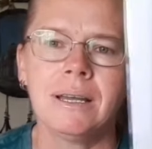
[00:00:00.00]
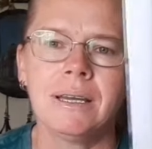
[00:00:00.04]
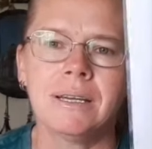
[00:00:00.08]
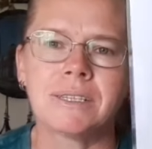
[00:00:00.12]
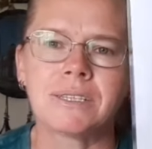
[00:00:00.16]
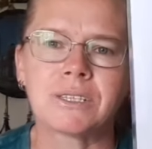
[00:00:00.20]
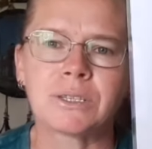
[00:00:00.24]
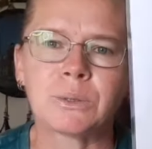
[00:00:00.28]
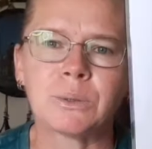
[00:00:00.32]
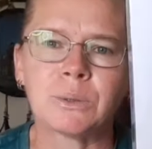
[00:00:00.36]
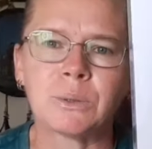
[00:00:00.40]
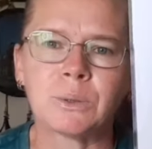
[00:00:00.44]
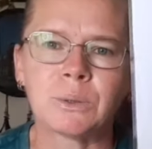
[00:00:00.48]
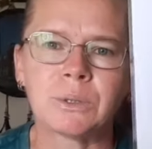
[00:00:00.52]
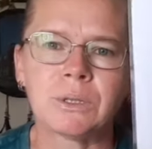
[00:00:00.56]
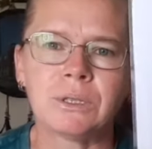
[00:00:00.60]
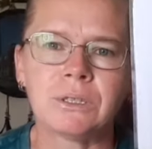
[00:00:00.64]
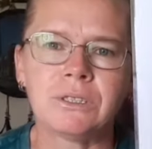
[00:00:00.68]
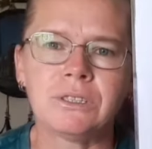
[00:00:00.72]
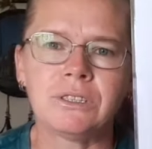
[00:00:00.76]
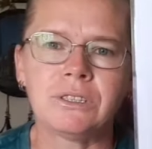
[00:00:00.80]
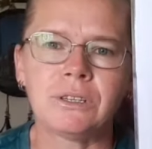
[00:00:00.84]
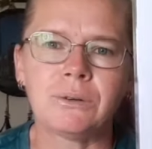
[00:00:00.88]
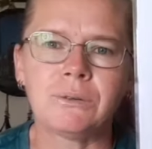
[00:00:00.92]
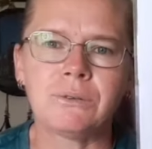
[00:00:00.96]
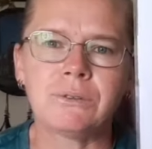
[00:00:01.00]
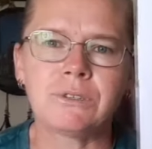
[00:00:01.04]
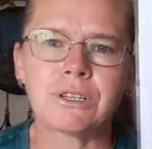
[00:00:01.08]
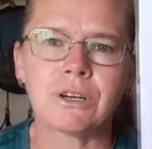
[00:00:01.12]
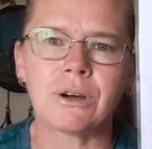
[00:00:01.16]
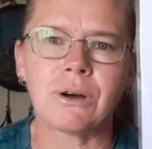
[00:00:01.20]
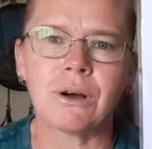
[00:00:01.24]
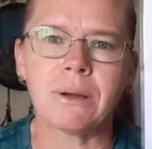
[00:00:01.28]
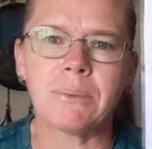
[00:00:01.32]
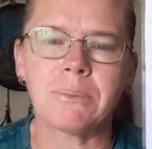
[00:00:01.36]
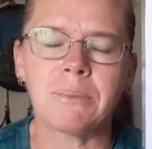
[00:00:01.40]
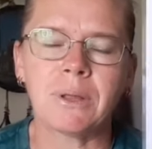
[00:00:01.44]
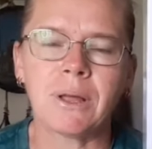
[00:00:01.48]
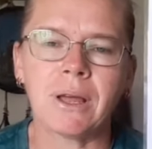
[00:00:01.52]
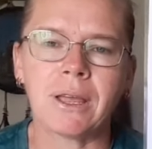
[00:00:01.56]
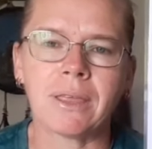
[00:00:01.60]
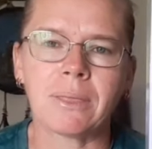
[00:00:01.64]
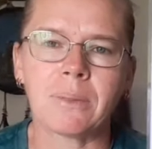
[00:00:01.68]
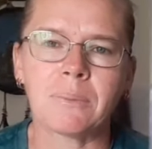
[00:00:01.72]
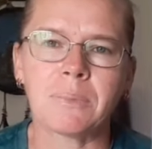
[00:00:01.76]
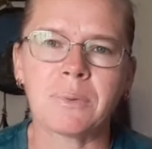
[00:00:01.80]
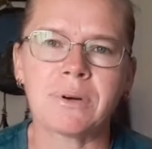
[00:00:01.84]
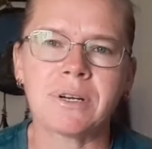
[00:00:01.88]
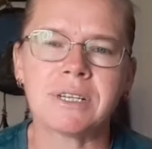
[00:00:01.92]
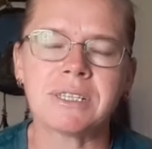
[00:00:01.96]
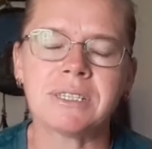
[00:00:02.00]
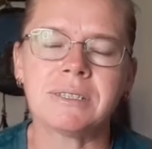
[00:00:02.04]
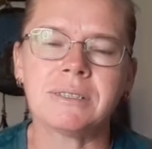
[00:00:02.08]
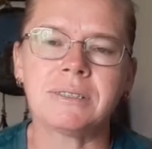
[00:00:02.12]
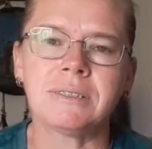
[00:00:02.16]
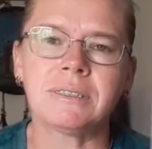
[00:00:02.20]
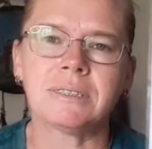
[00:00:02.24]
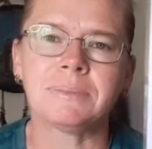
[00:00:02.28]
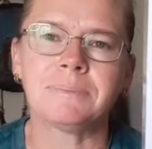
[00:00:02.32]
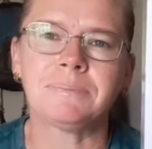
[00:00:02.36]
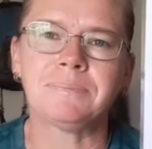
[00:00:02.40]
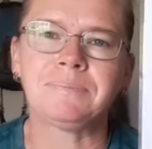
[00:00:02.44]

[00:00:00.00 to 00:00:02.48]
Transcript: It's called No Time Like the Present.